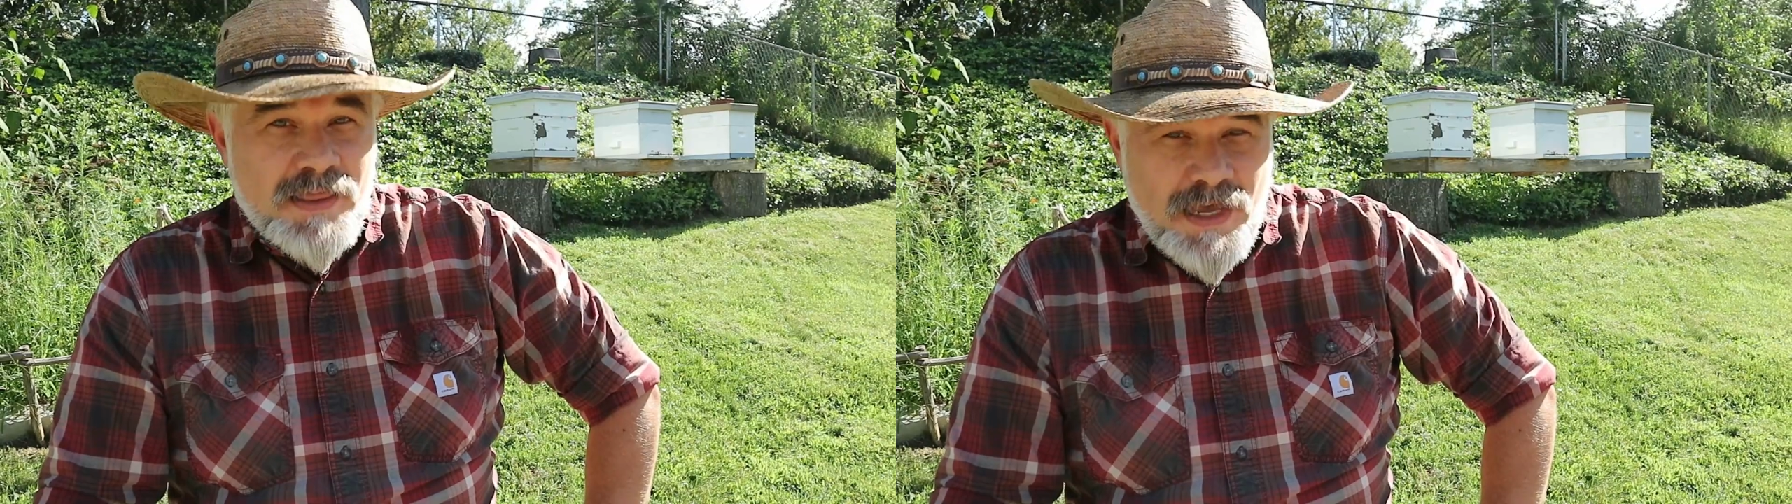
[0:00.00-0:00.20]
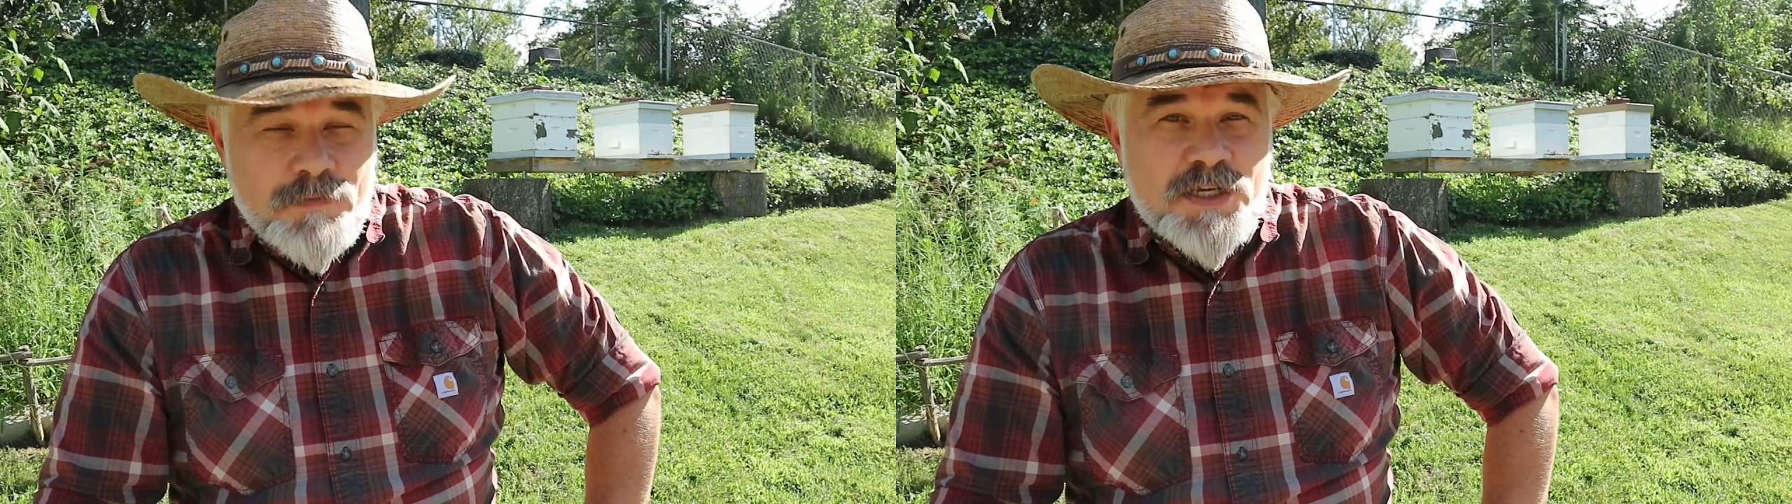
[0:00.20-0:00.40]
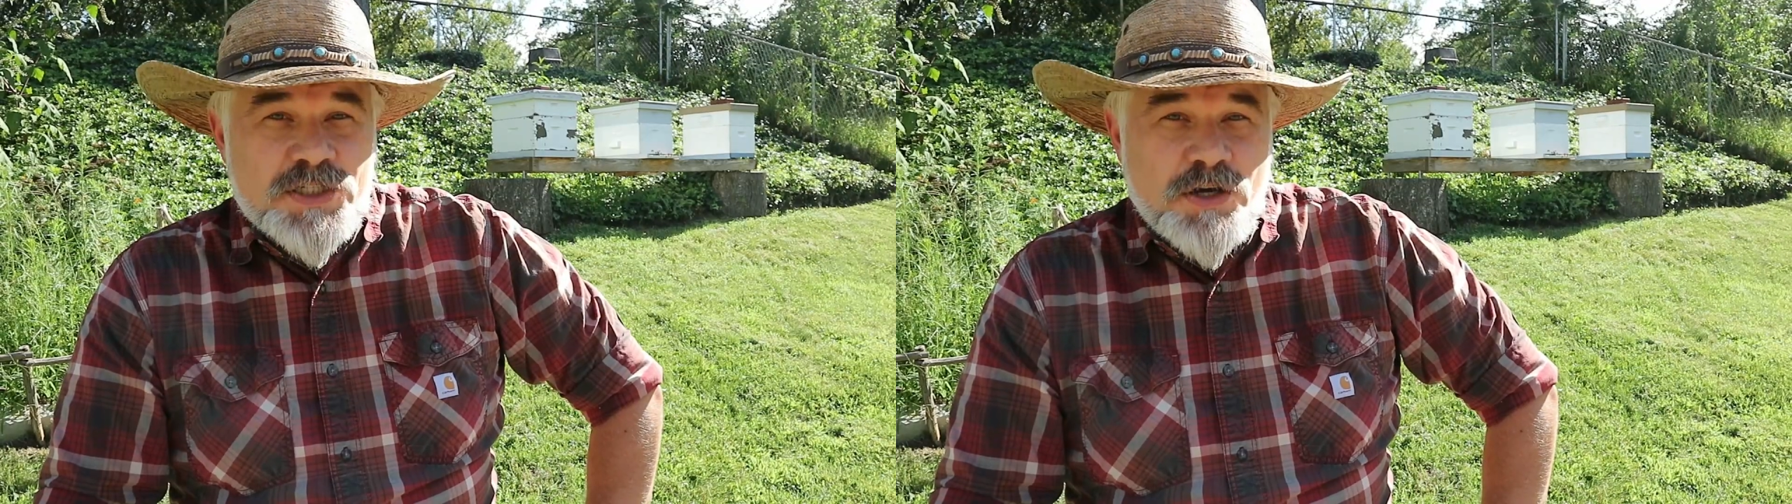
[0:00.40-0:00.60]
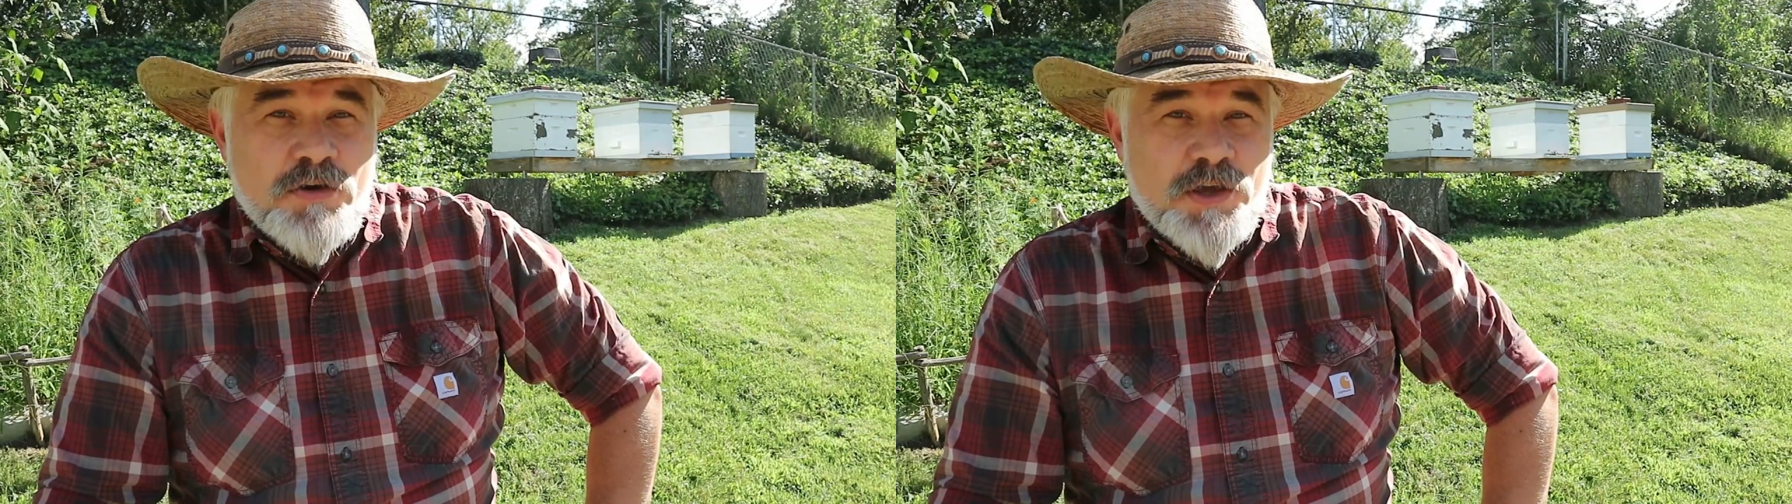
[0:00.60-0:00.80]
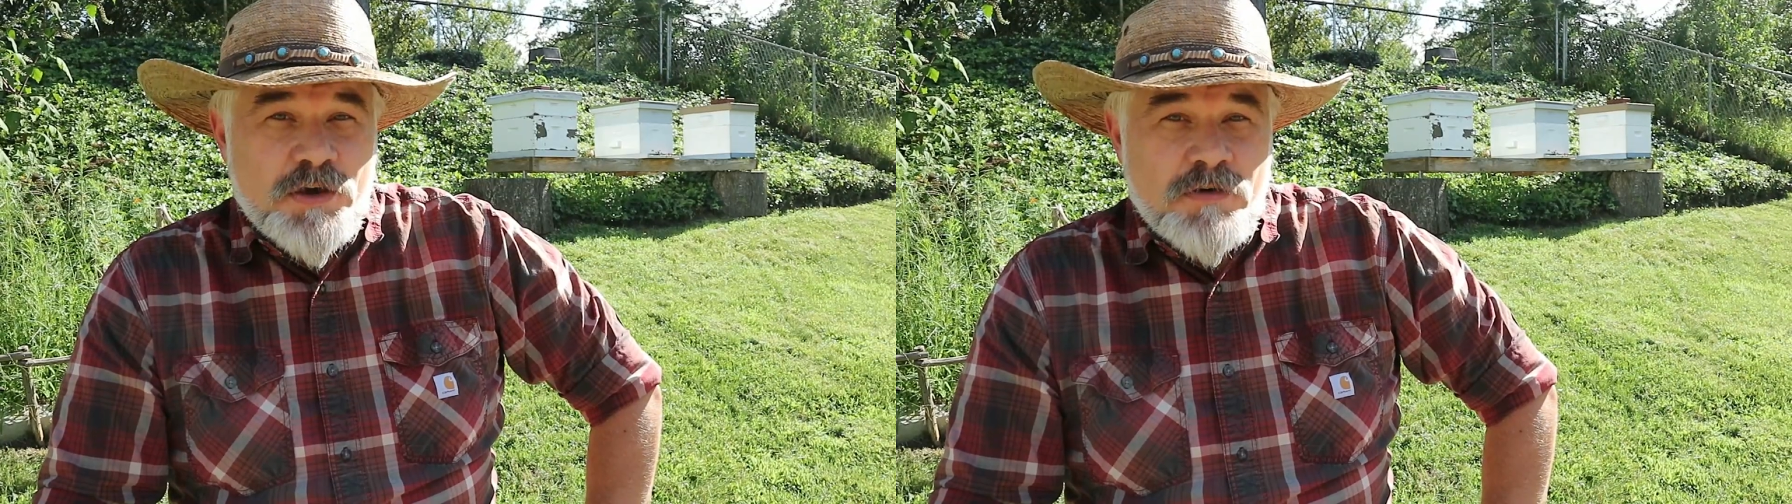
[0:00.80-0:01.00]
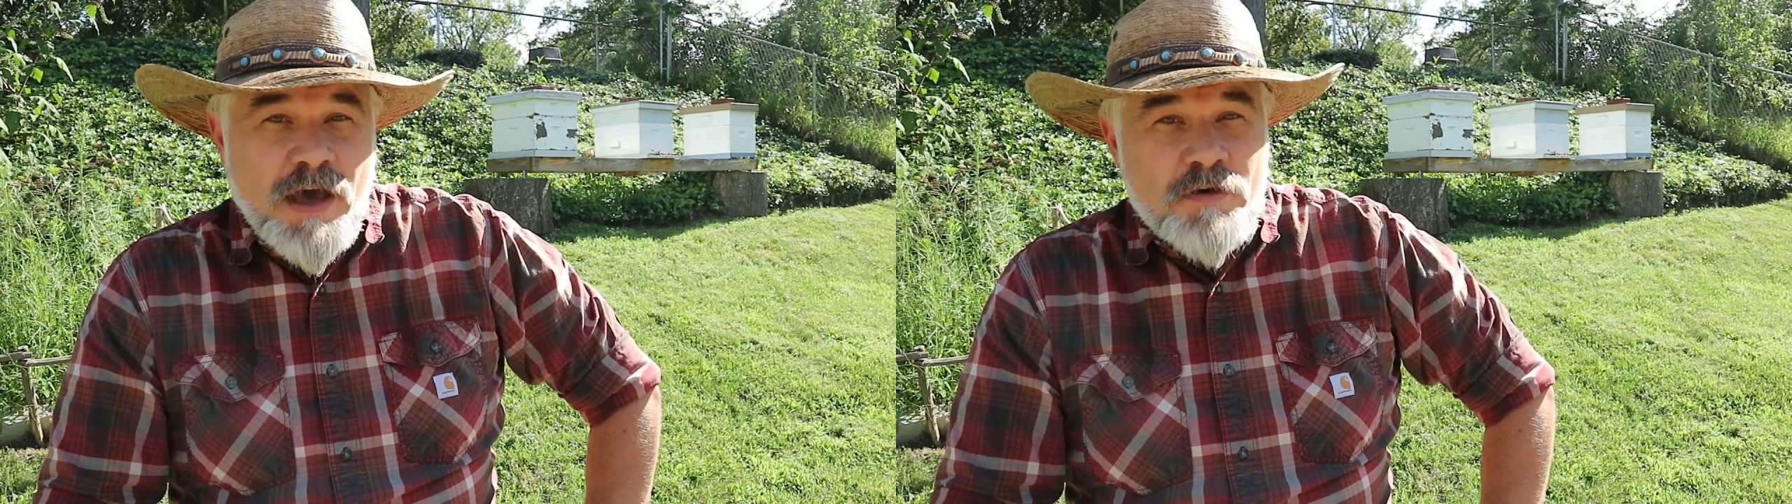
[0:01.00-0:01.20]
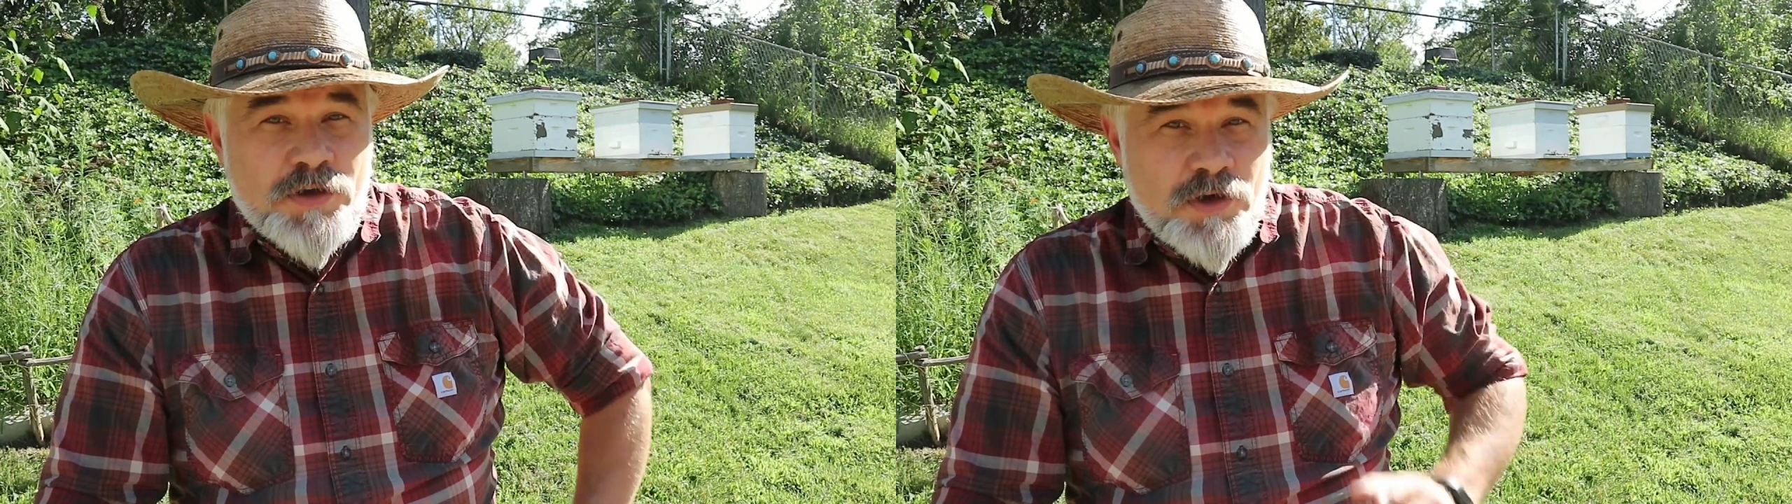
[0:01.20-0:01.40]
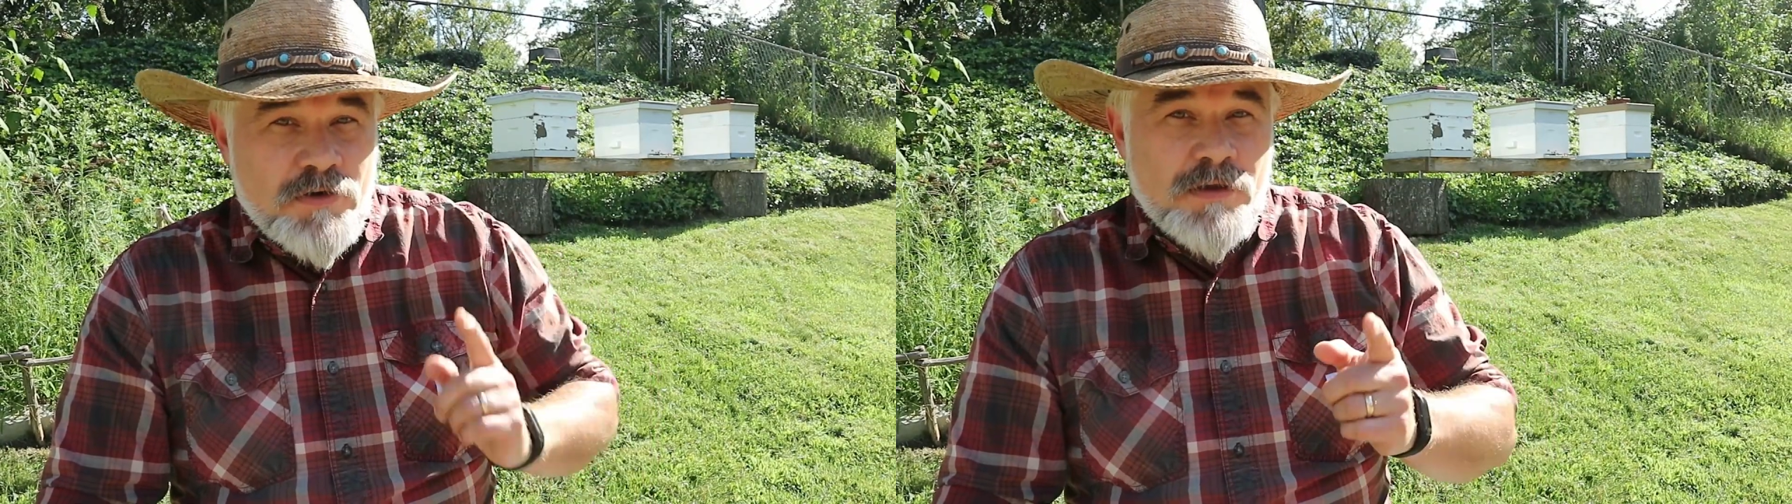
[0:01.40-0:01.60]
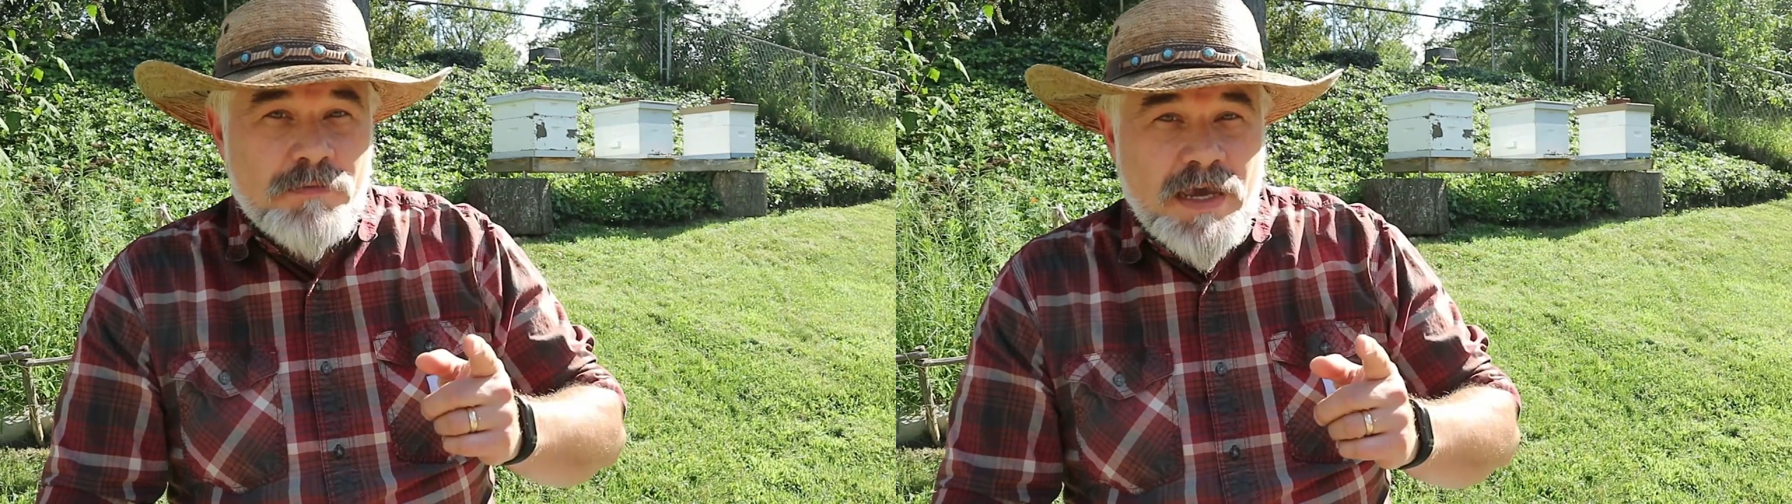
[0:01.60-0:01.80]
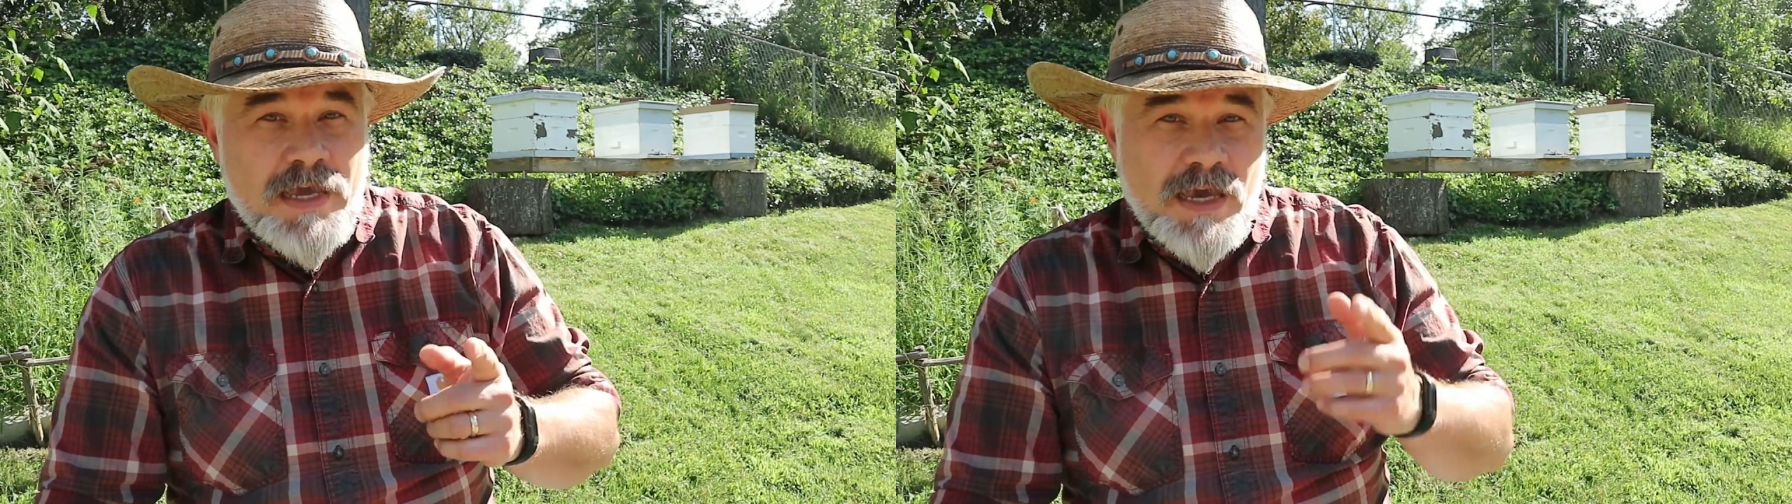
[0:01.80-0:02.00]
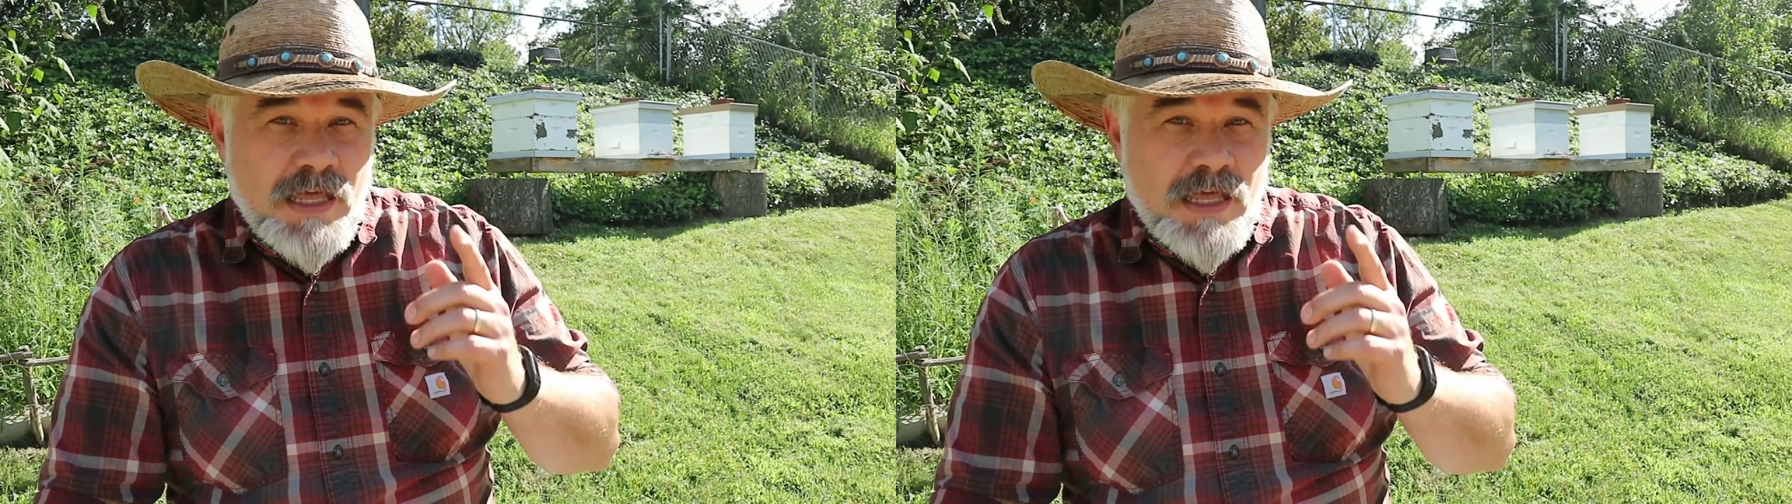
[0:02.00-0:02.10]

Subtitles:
Let me show you how you can make